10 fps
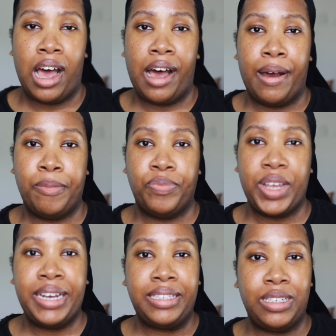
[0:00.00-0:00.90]

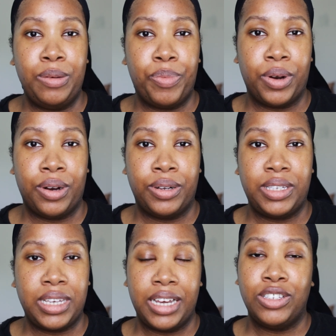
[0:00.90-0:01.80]
a deeper
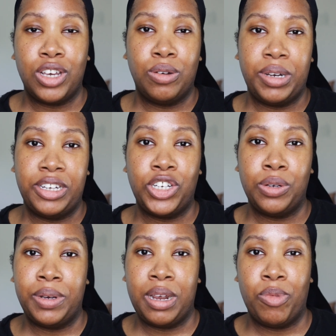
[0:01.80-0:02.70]
skin tone
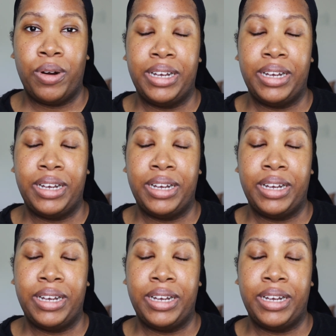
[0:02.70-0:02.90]
issue anymore.